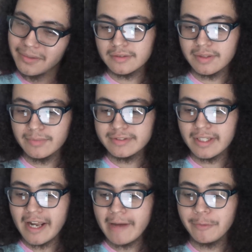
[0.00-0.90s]
So someone
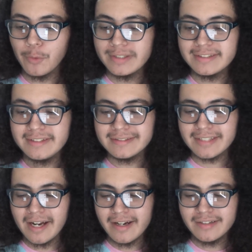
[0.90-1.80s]
said I haven't watched the
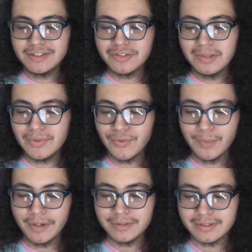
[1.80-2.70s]
entire streams for
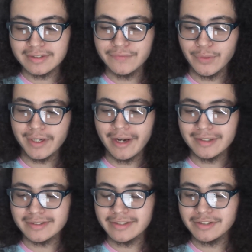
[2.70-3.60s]
Mario 64
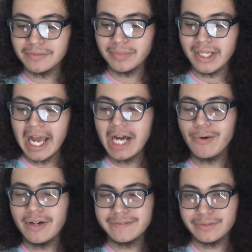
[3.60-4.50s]
Chaos Edition, but how
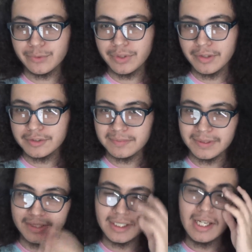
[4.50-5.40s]
often will those
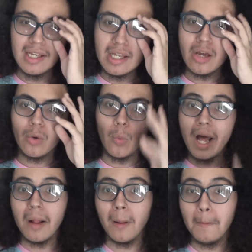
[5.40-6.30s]
be?
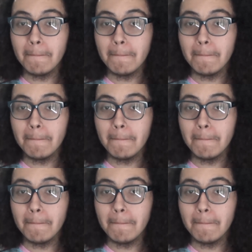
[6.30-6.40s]
Well,